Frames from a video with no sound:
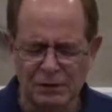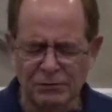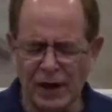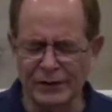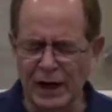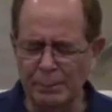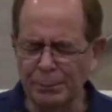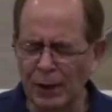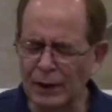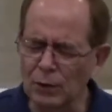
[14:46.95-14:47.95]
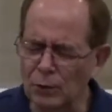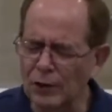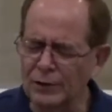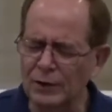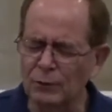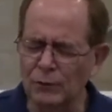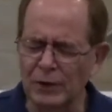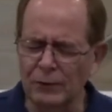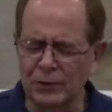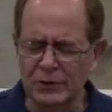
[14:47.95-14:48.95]
Father, I pray, Lord, that we
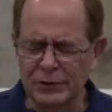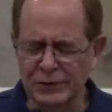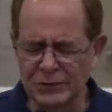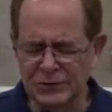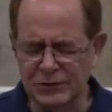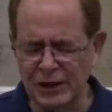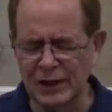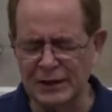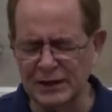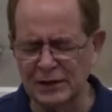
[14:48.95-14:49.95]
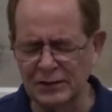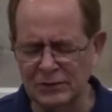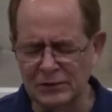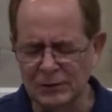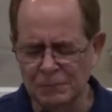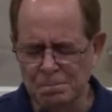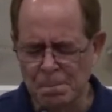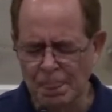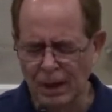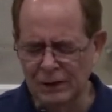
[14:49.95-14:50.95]
will see this
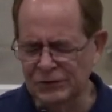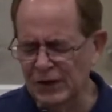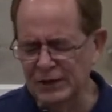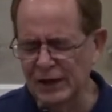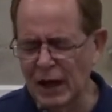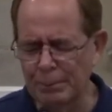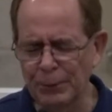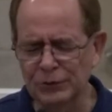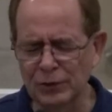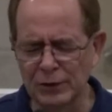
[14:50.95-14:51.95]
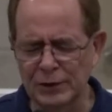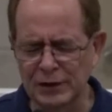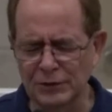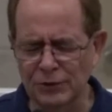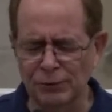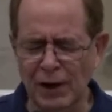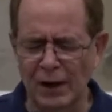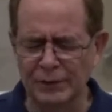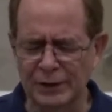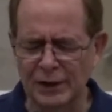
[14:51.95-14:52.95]
and see the opportunities
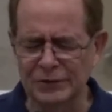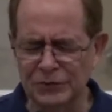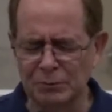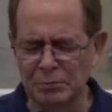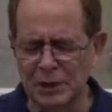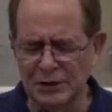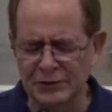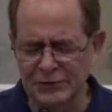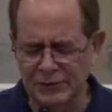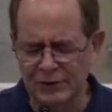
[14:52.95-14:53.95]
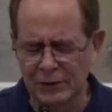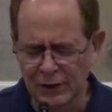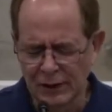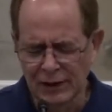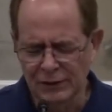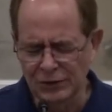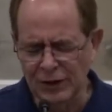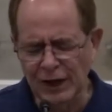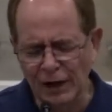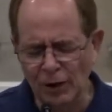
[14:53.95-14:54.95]
around us to minister, to
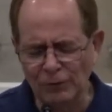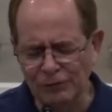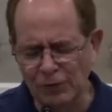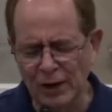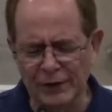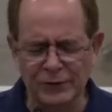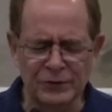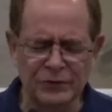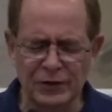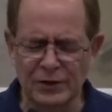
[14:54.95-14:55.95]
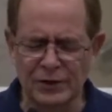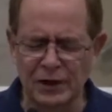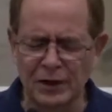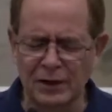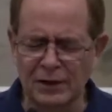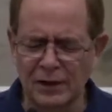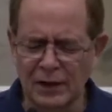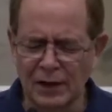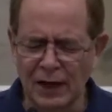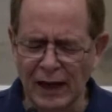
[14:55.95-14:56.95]
care for others in need,
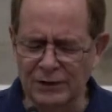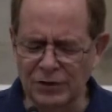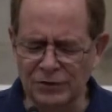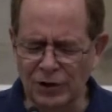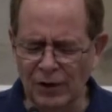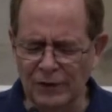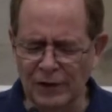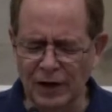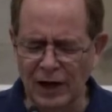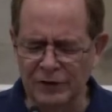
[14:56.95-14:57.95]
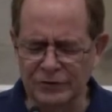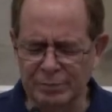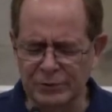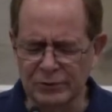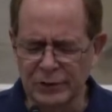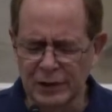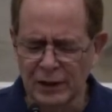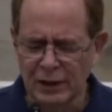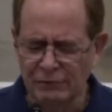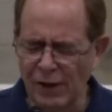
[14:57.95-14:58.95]
and to share the gospel.
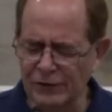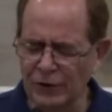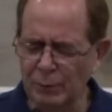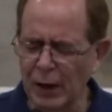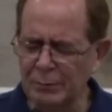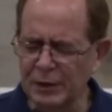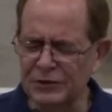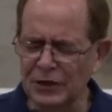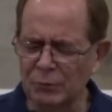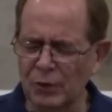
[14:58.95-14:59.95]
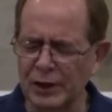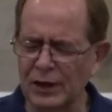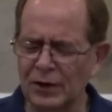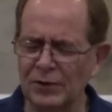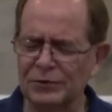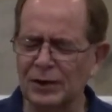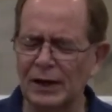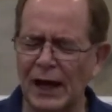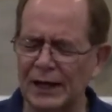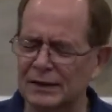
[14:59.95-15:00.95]
Father, there may be someone here
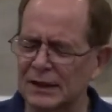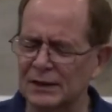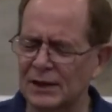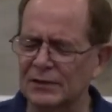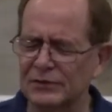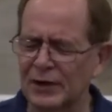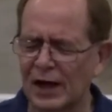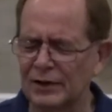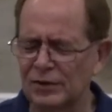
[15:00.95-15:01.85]
tonight that does not